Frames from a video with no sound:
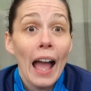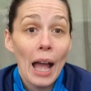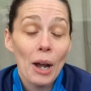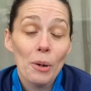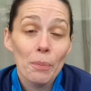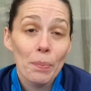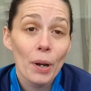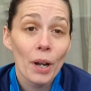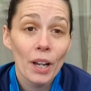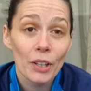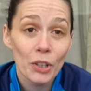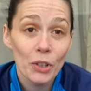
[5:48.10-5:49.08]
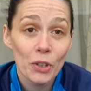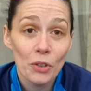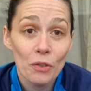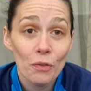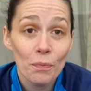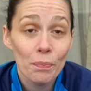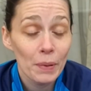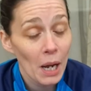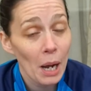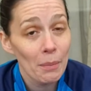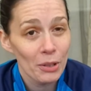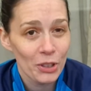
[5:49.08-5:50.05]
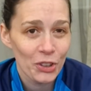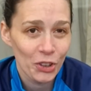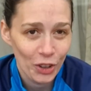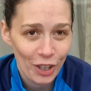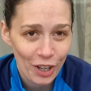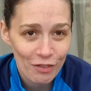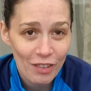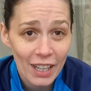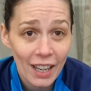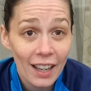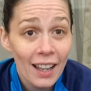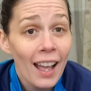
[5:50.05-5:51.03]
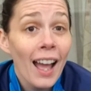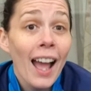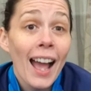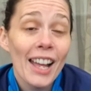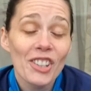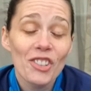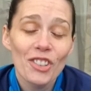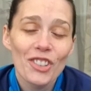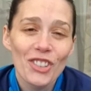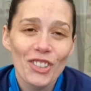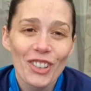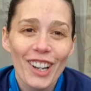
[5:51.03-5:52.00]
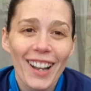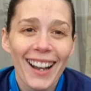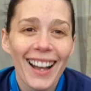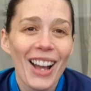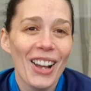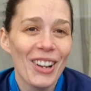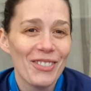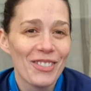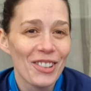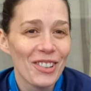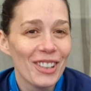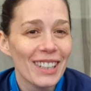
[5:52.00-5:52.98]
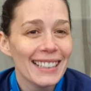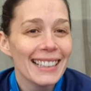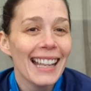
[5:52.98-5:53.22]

help you become a stronger runner and just stronger overall.